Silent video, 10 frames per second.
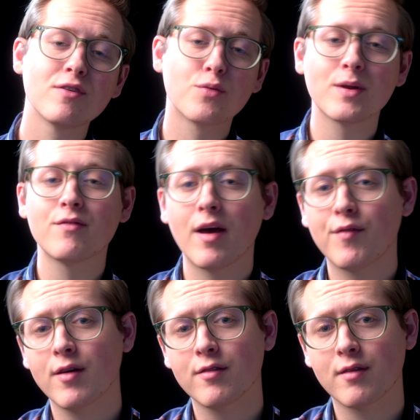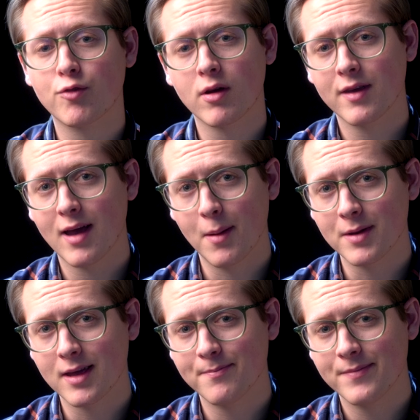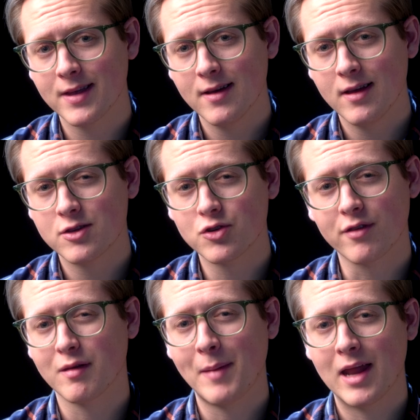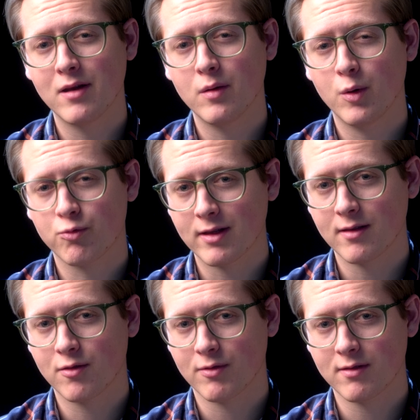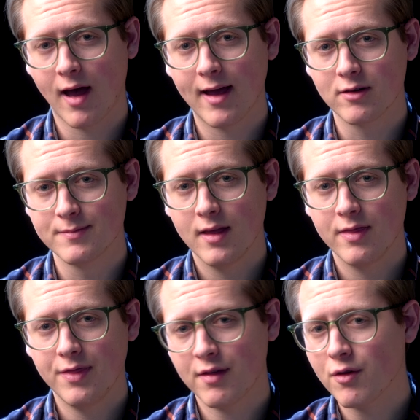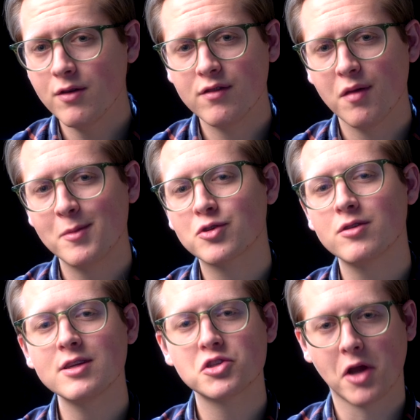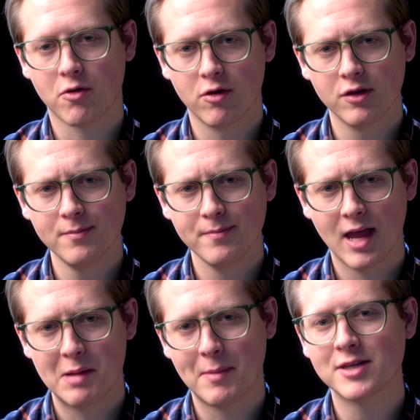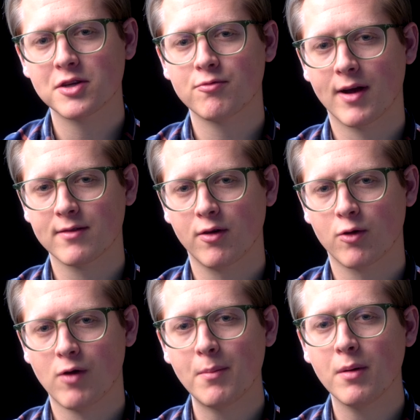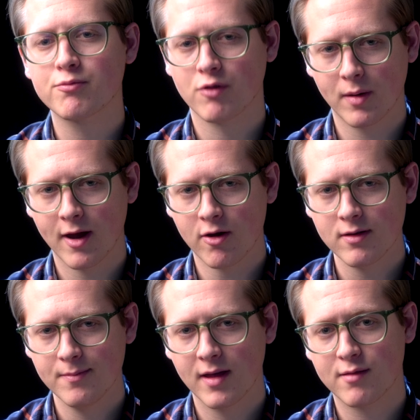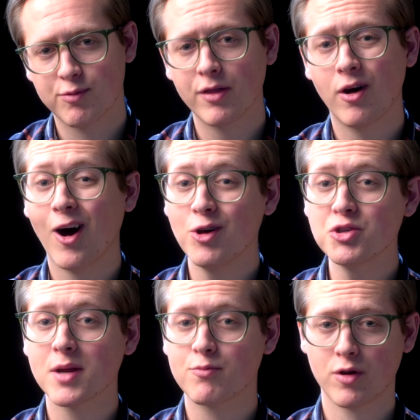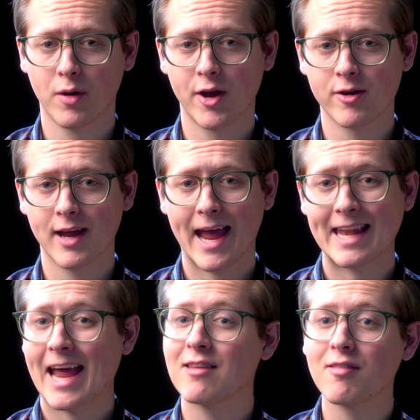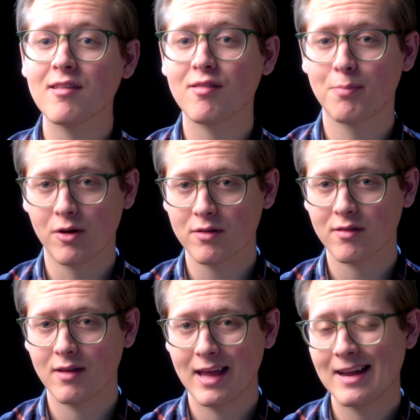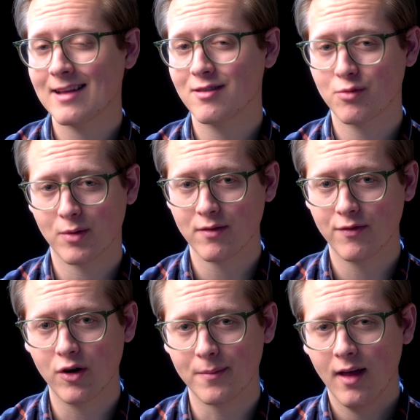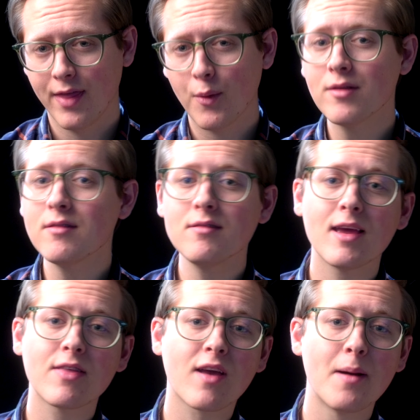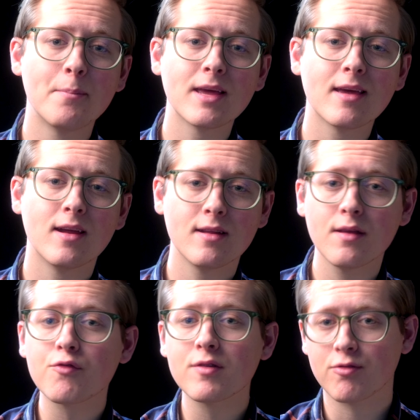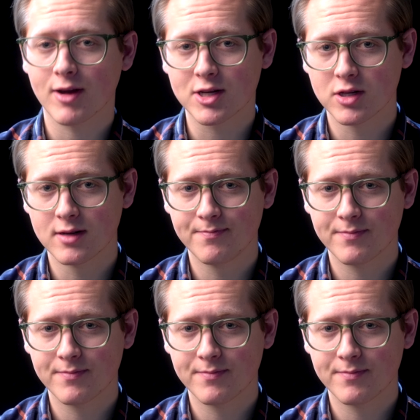25 years of growing the company, the Jersey men were ready to retire. They sold it to the majority shareholder and managing director Robert Brohier, his brother R.J. Brohier, and Annesley Sparks in 1824. They wanted to take the company in a different direction